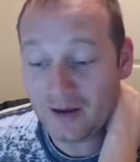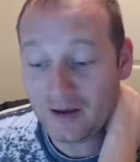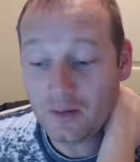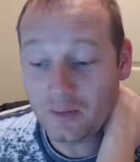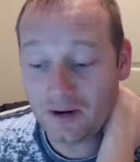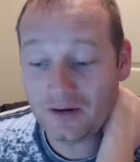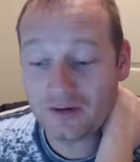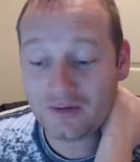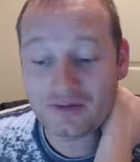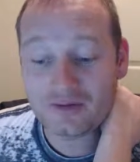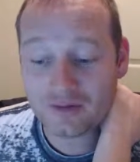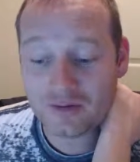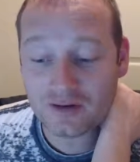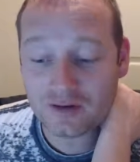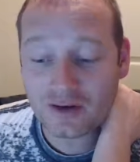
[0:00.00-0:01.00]
Well,
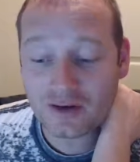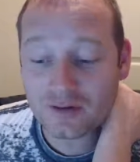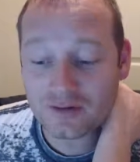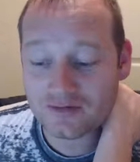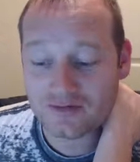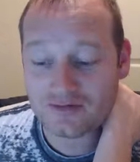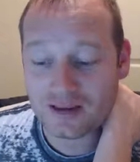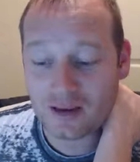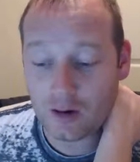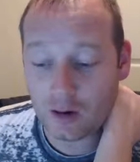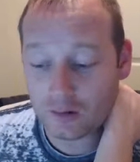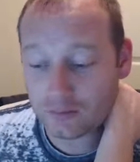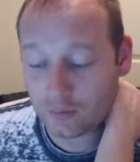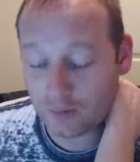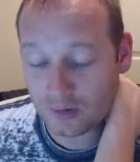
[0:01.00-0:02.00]
they're not going to just say
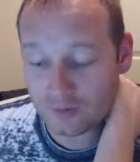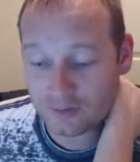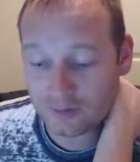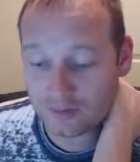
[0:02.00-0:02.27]
Hartsweiler.